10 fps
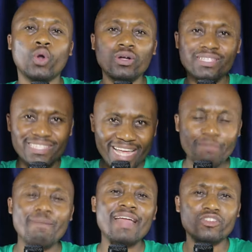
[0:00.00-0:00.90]
Don't
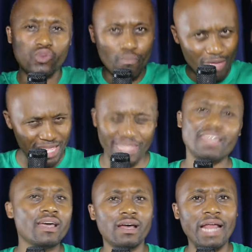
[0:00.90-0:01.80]
send money to me.
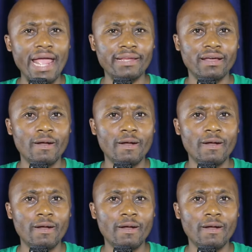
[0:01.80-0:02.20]
Right.